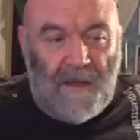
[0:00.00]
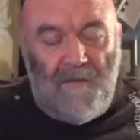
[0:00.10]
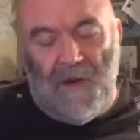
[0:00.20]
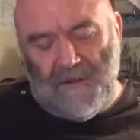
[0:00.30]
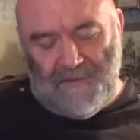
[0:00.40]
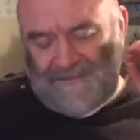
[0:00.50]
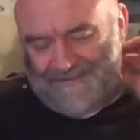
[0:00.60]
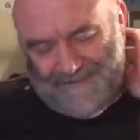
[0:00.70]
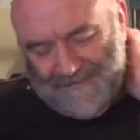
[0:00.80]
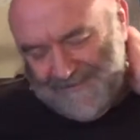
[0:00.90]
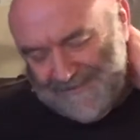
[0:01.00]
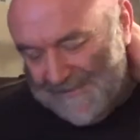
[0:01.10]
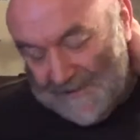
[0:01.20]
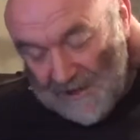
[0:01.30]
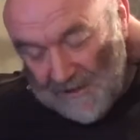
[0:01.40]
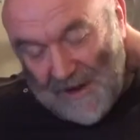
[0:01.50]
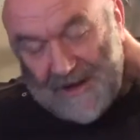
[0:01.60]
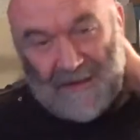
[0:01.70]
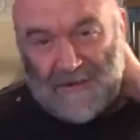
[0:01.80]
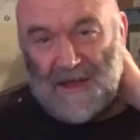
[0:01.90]
Well, do you know, I
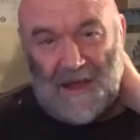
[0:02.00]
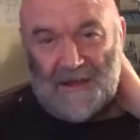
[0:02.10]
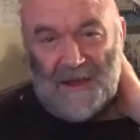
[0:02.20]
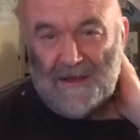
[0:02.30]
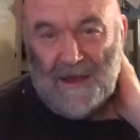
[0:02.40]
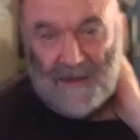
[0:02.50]
guess I can